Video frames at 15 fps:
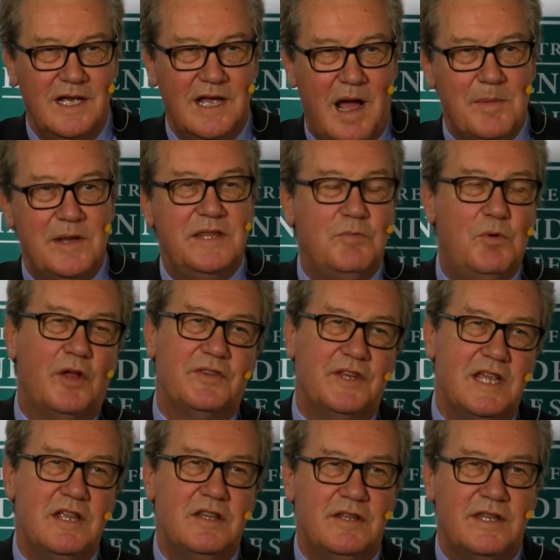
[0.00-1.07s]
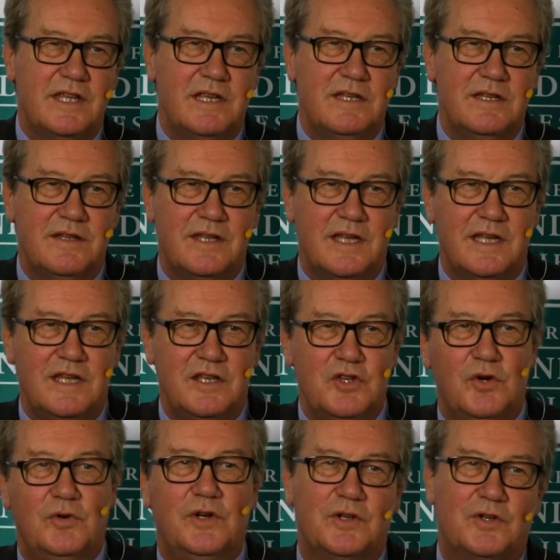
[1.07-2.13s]
I mean, the
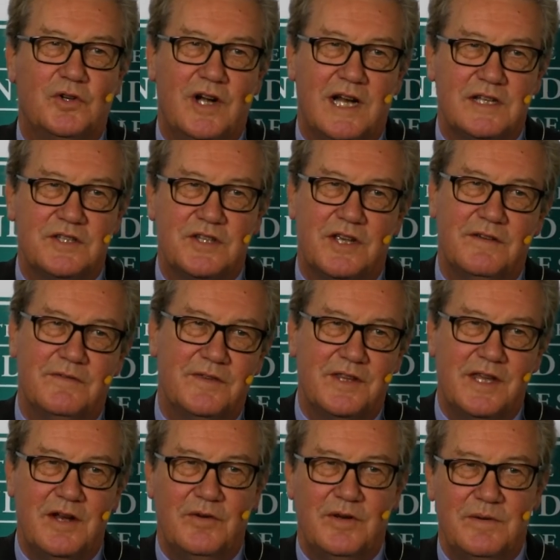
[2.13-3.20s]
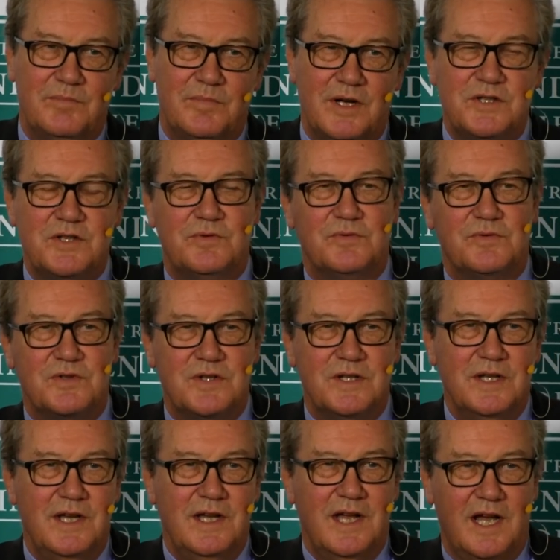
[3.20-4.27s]
Eurocrats over there in Brussels
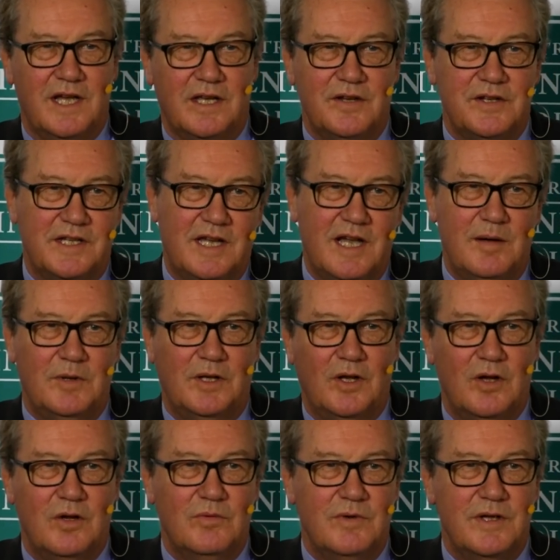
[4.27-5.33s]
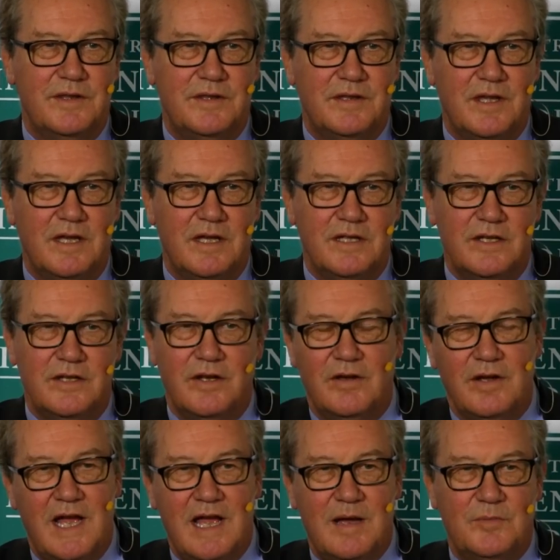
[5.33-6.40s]
are going to come along with, you know,
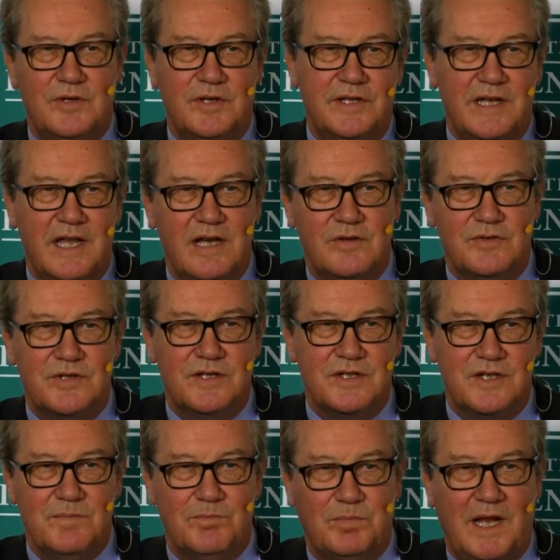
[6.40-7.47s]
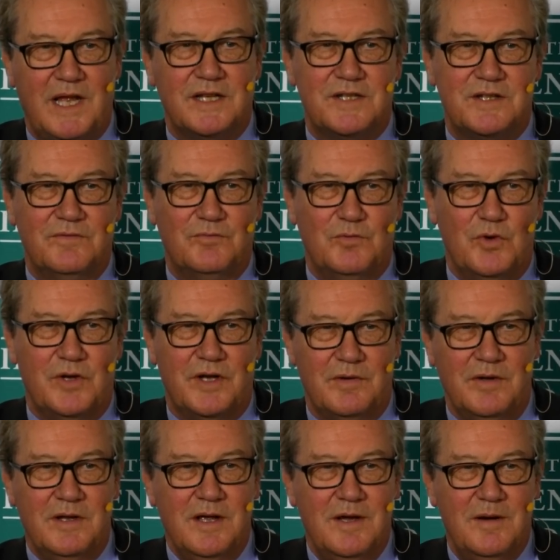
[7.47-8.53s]
a hammer and nails and some planks of wood
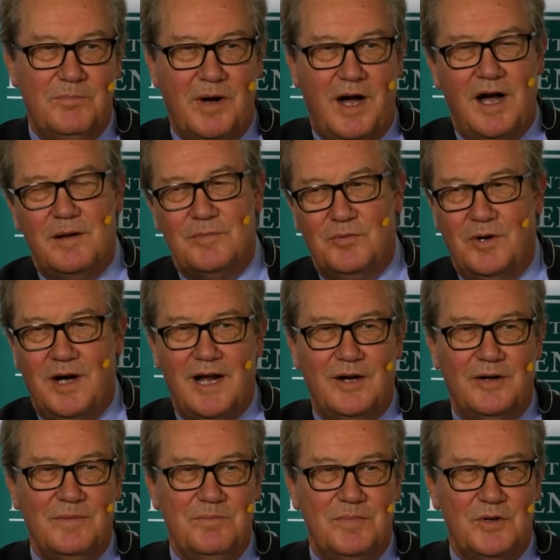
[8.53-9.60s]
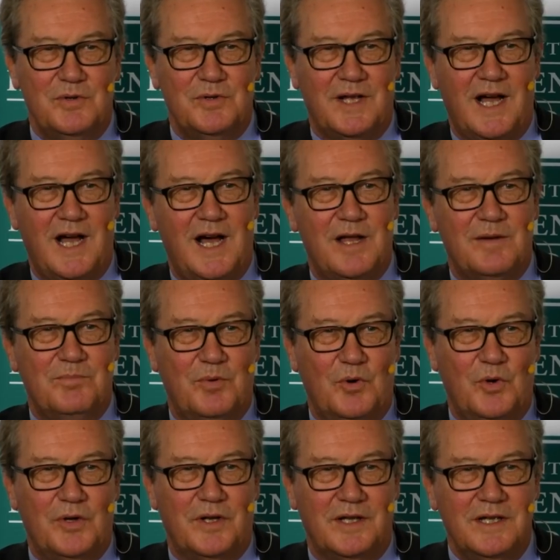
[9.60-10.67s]
and barbed wire and build a hard
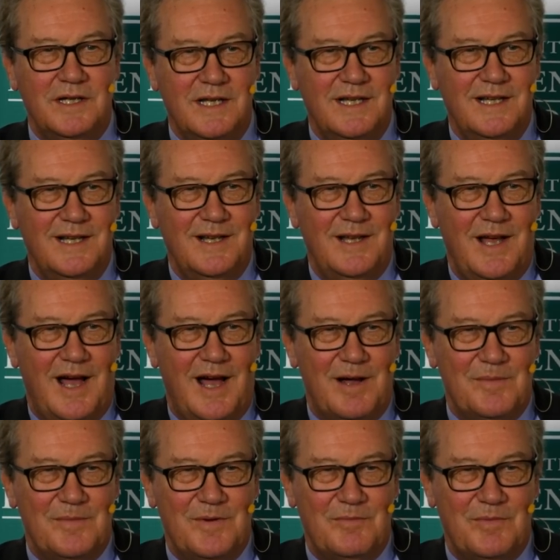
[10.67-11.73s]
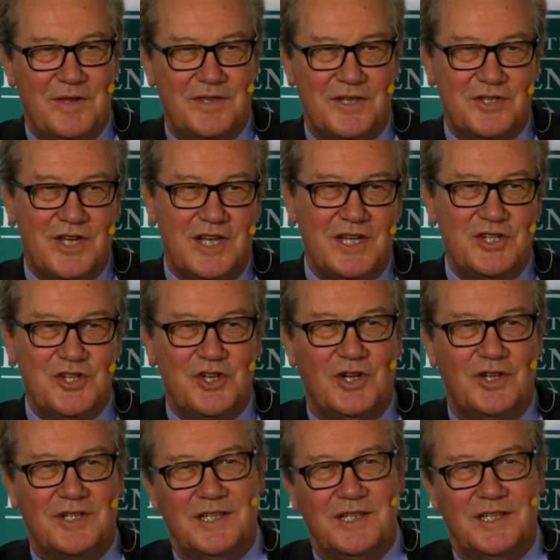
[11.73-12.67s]
border with a Taoiseach